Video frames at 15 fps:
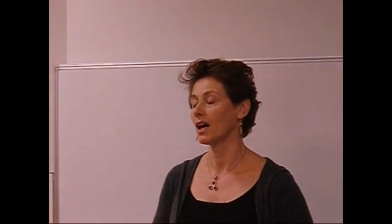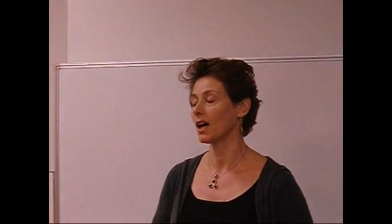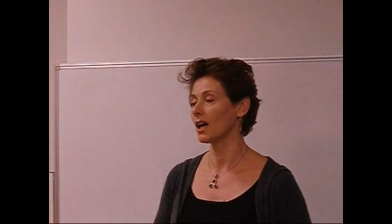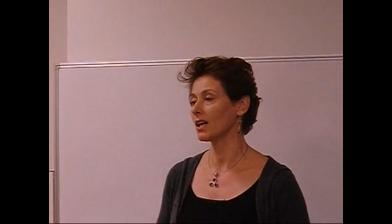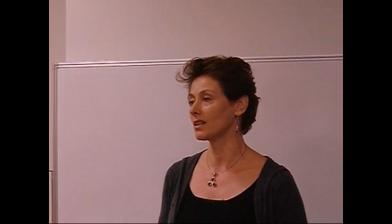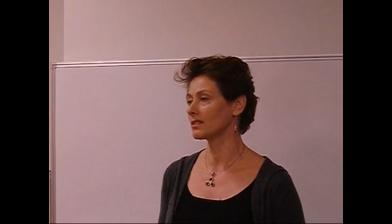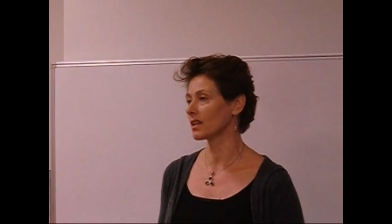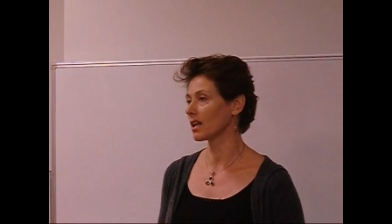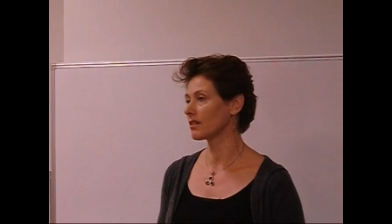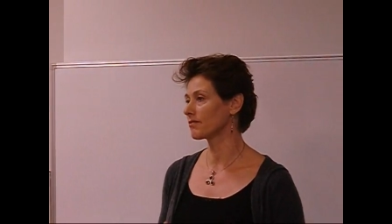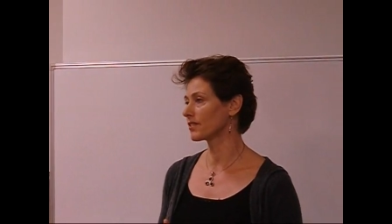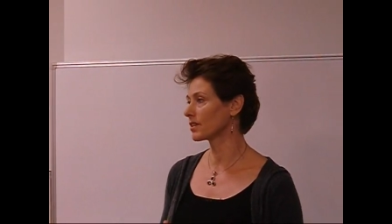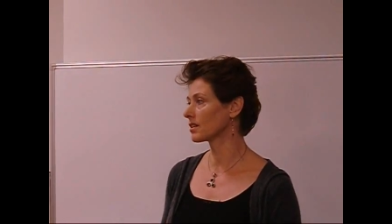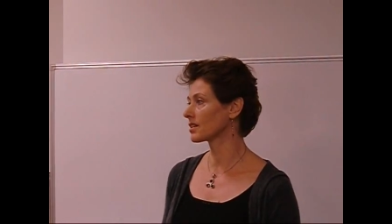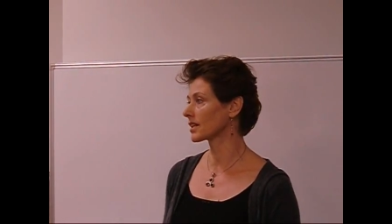And I
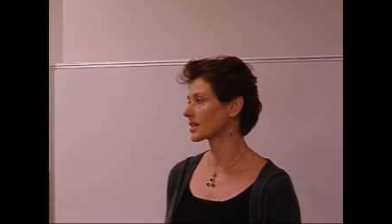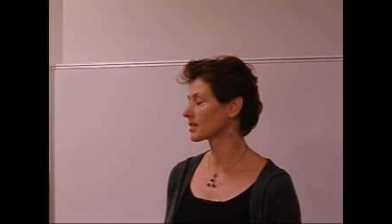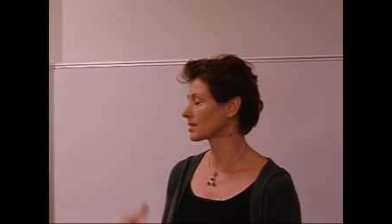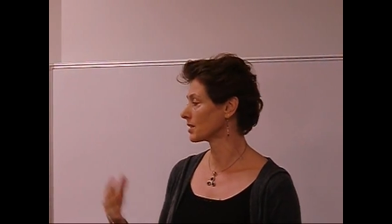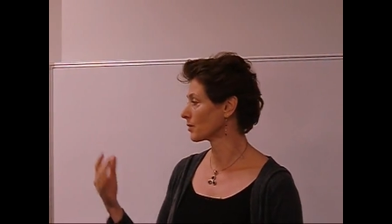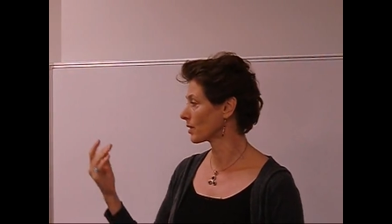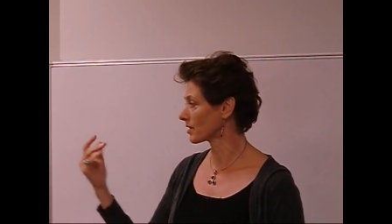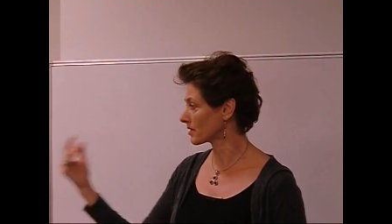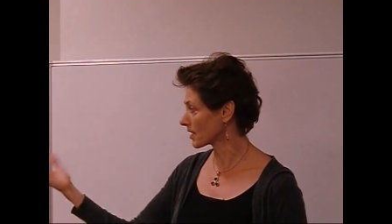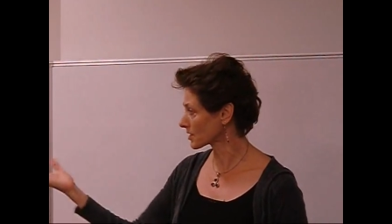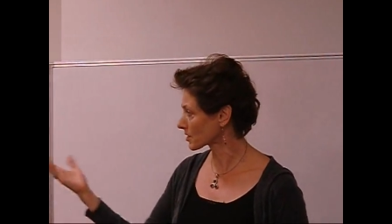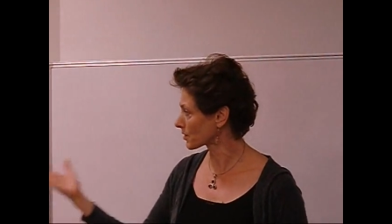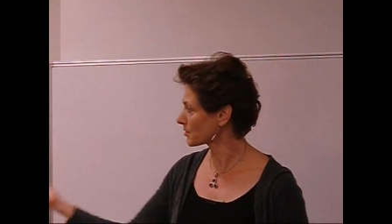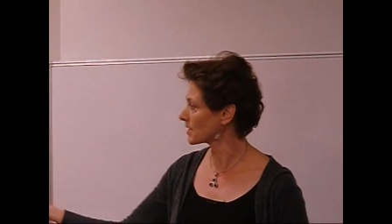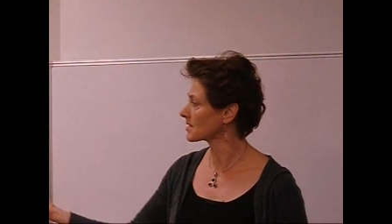feel like, you know, whether that's
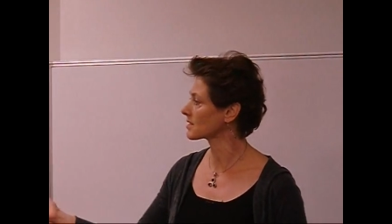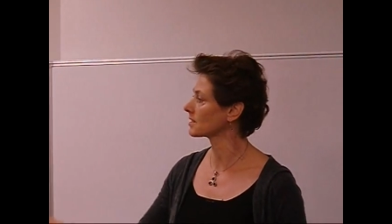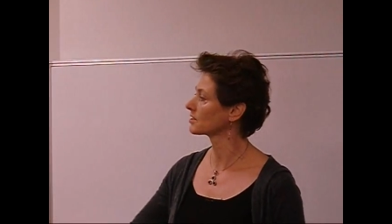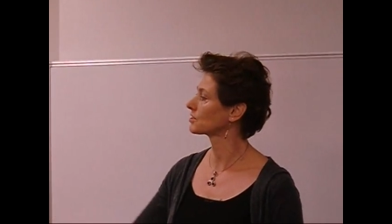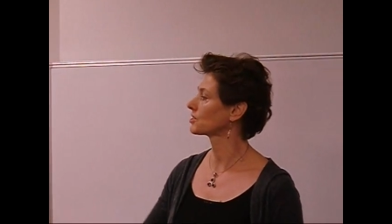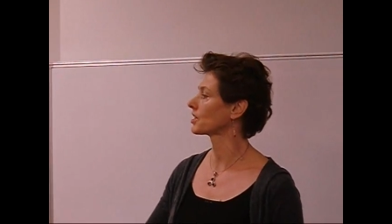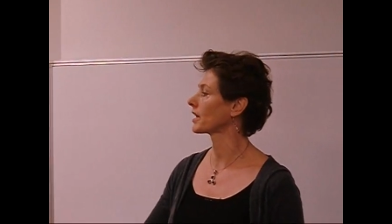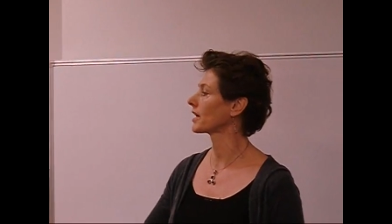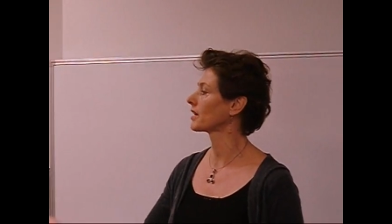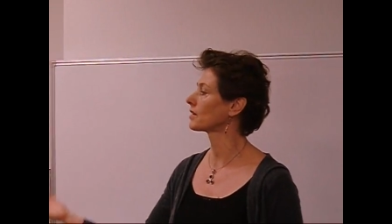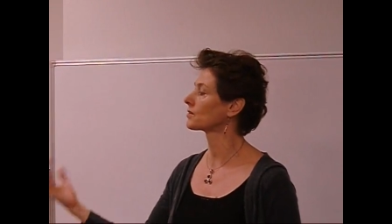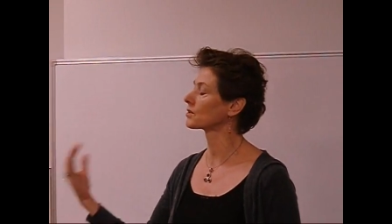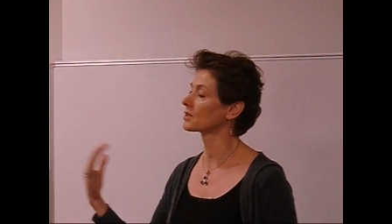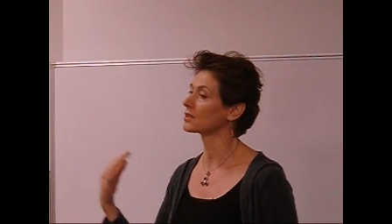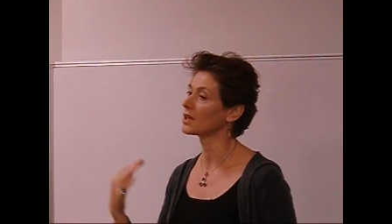Chris as chair
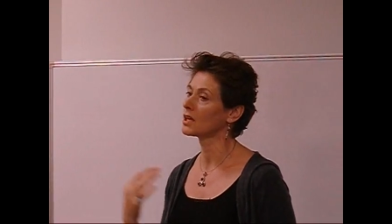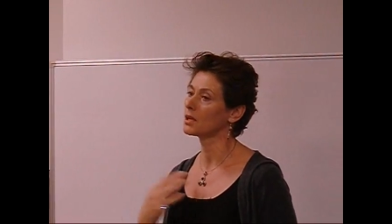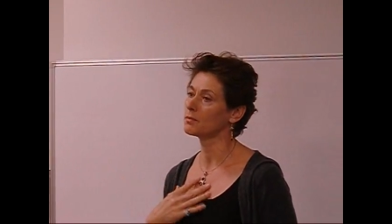or